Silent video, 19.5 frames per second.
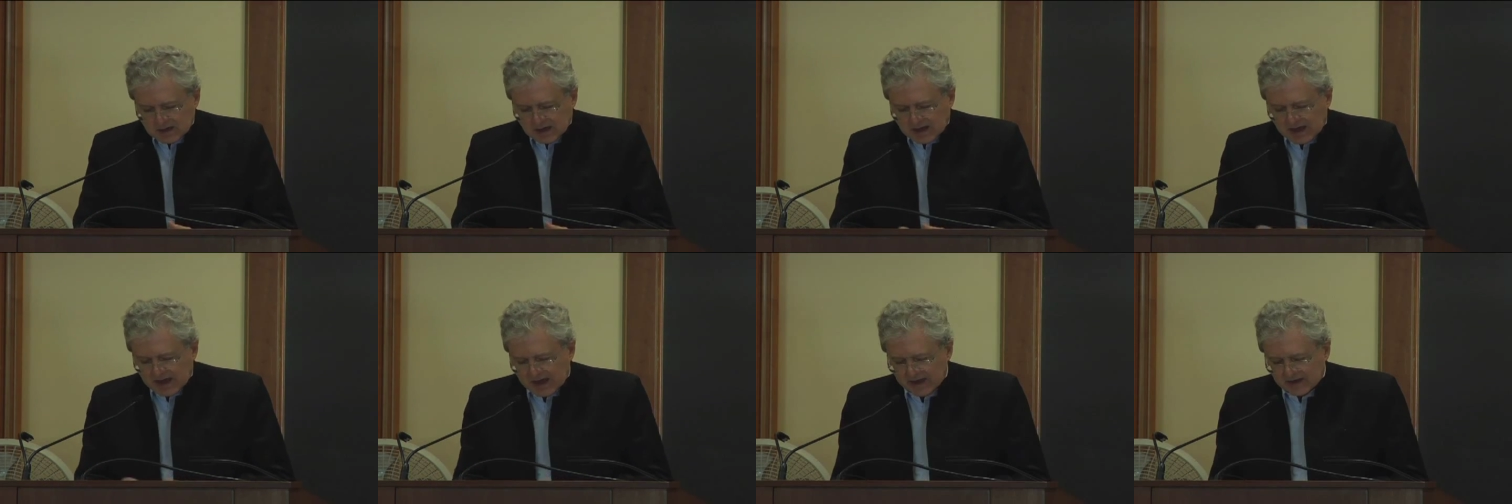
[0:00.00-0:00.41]

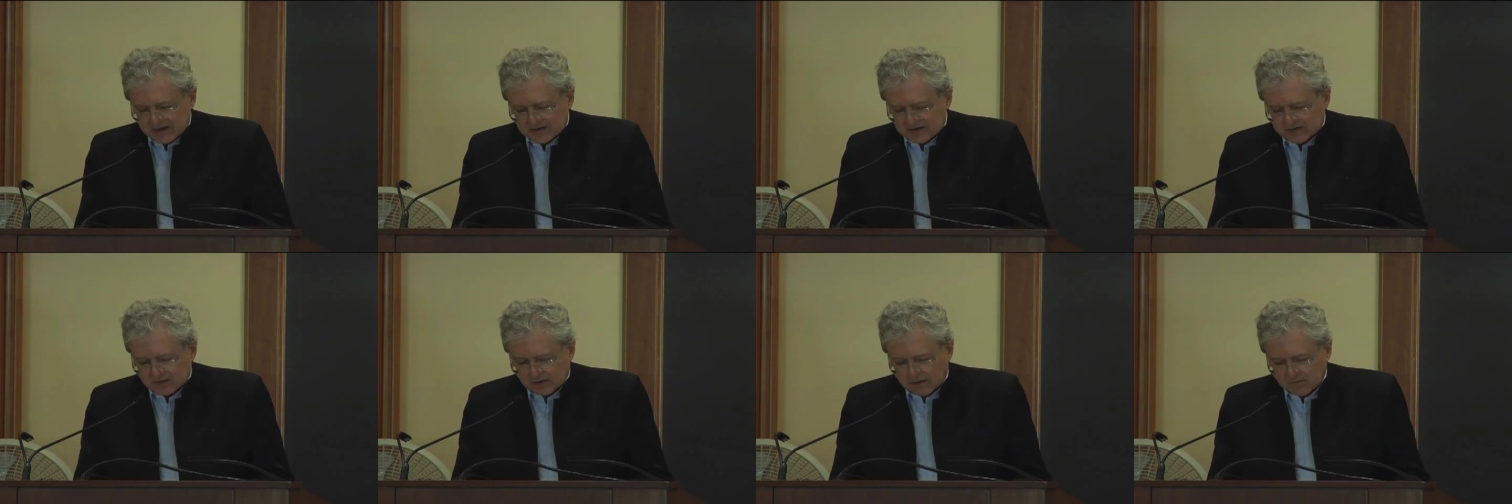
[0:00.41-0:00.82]

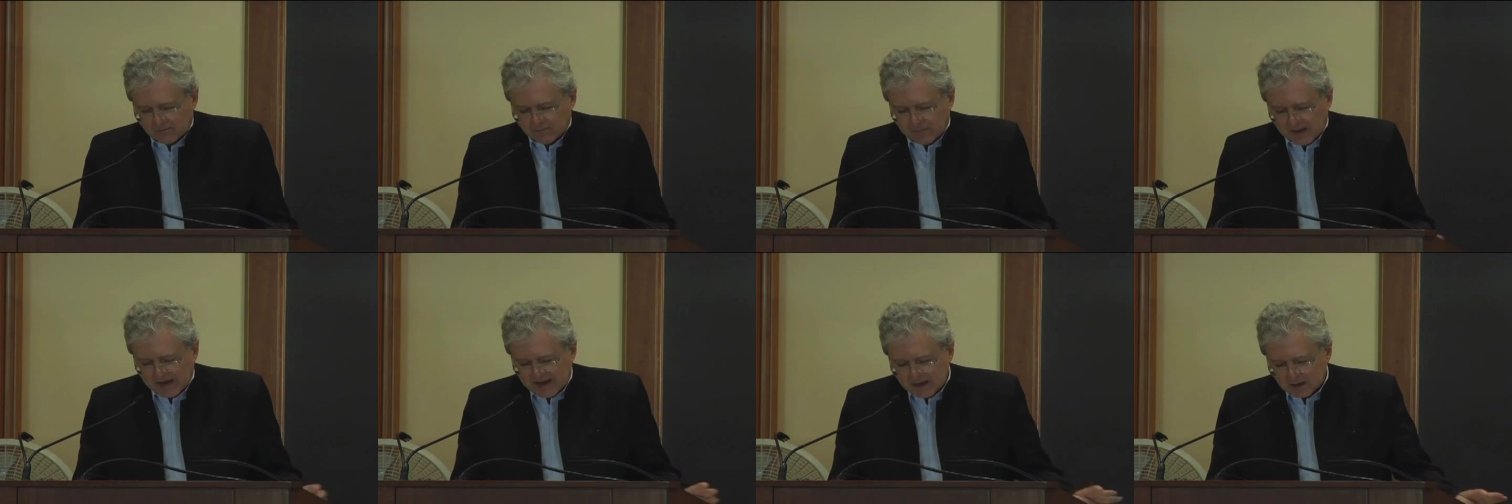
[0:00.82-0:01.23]
angst of
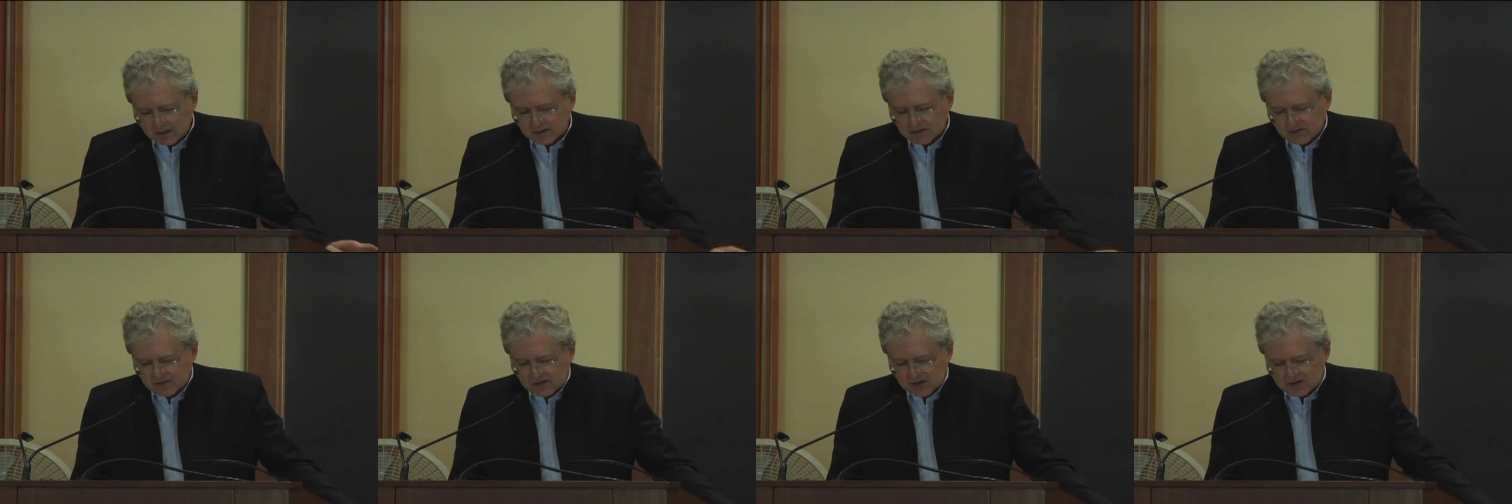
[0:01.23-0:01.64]

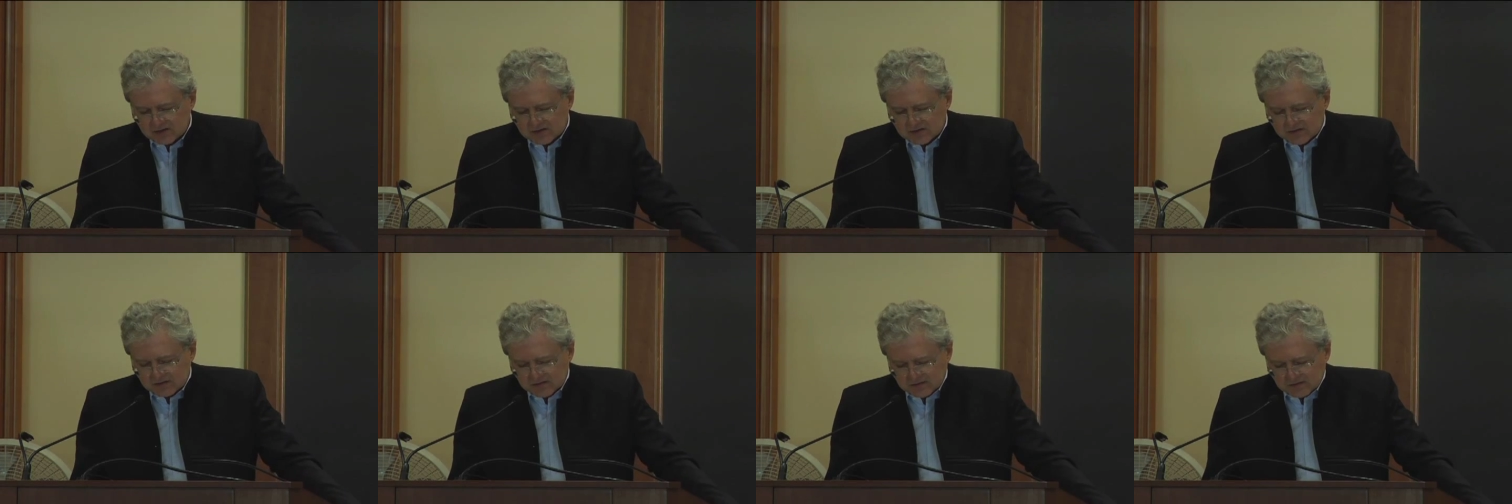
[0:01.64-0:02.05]

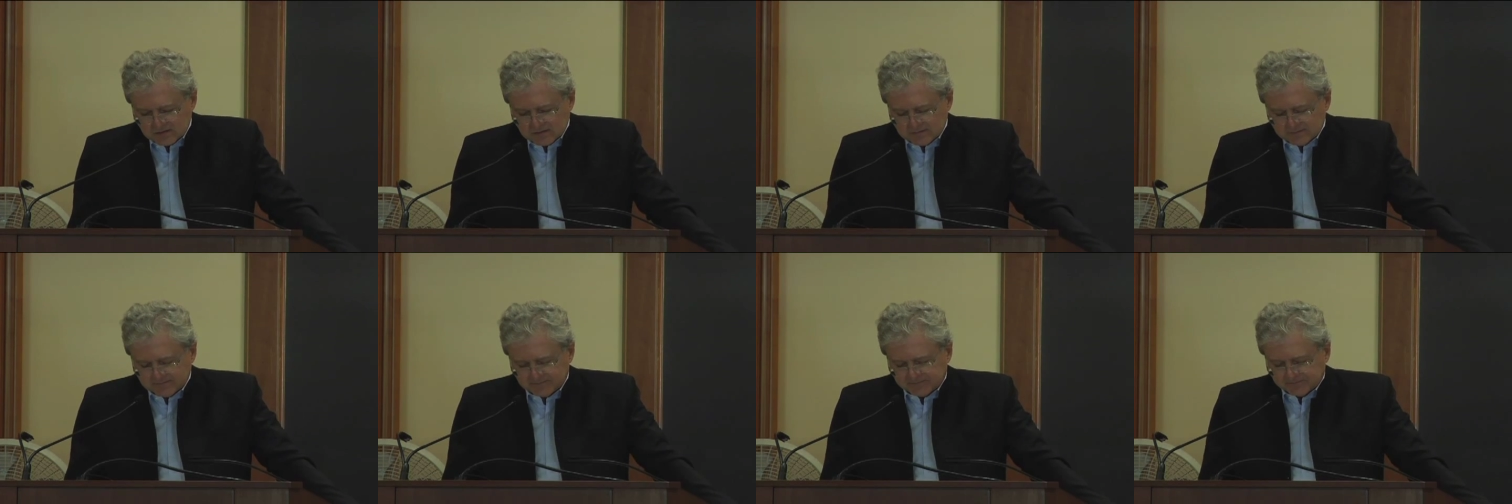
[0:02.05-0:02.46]
biologists,
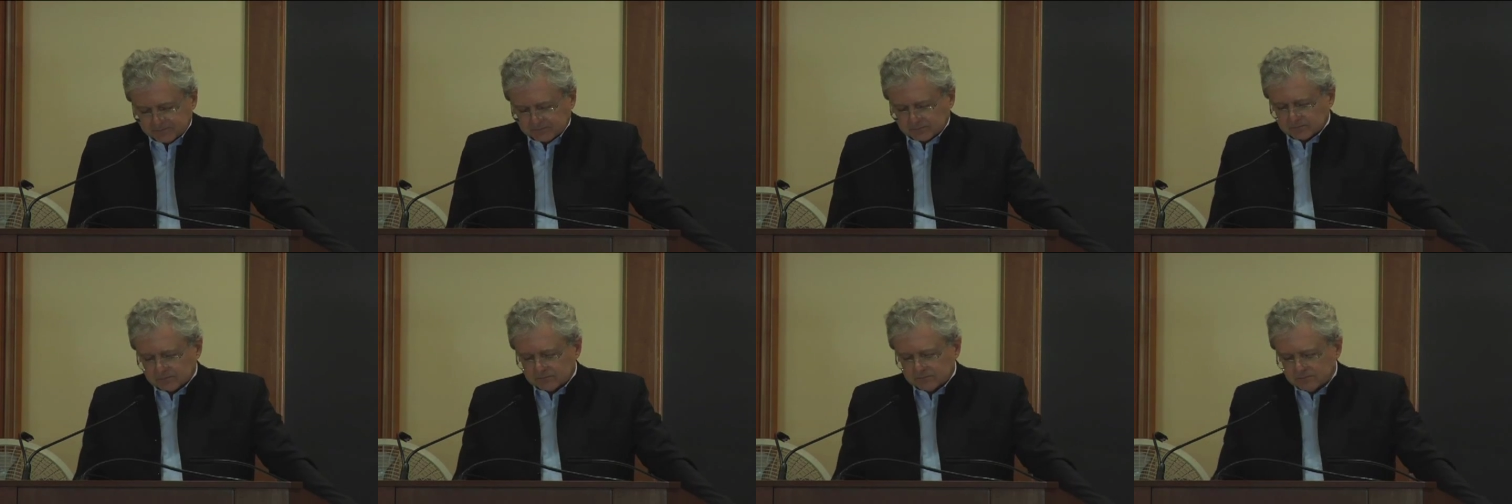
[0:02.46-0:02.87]

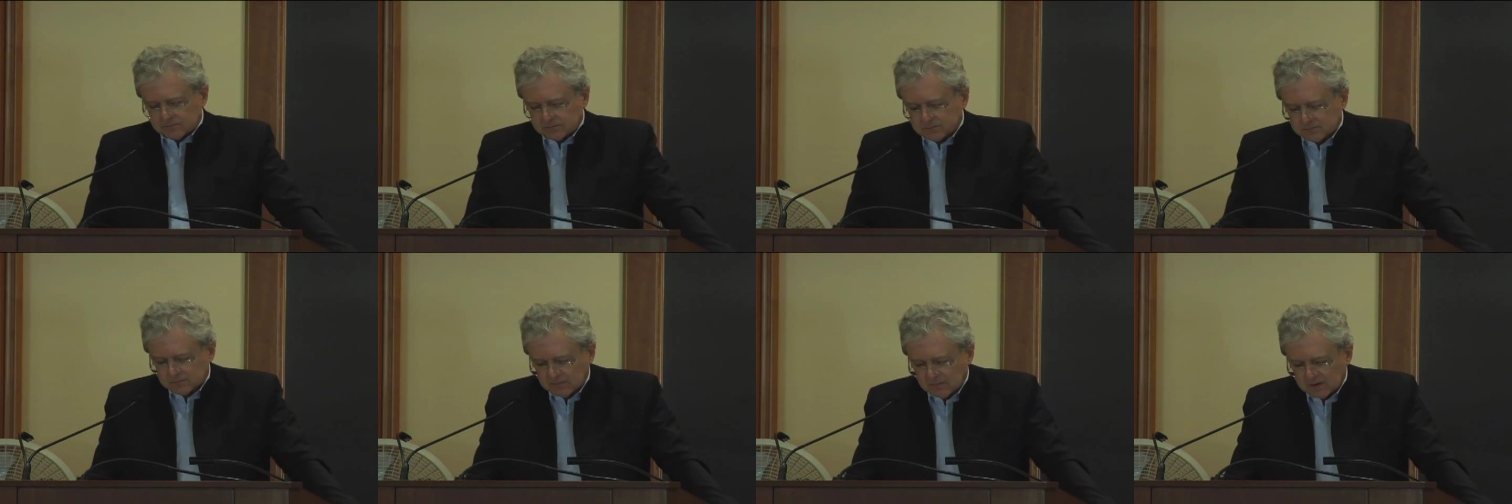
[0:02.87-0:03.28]

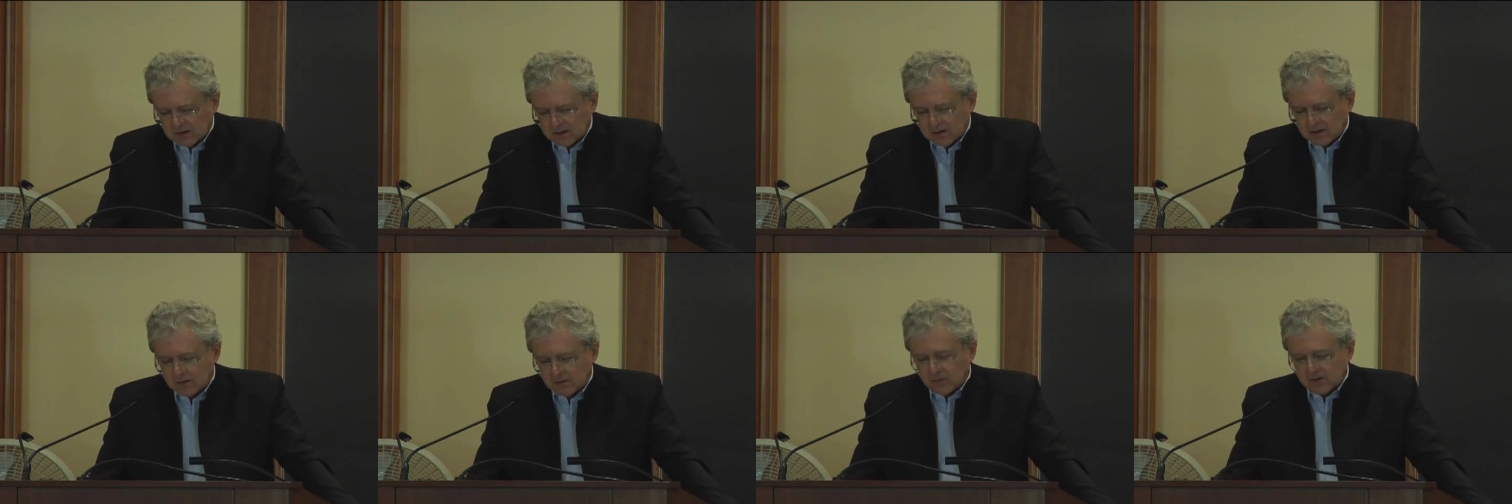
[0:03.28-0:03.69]

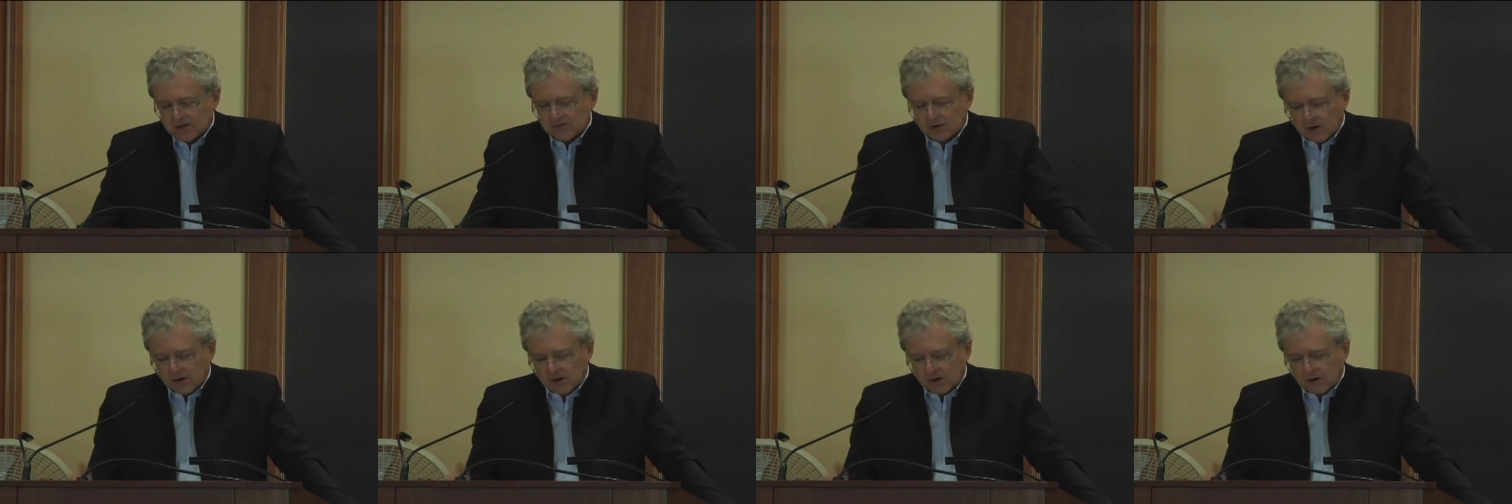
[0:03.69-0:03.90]
in which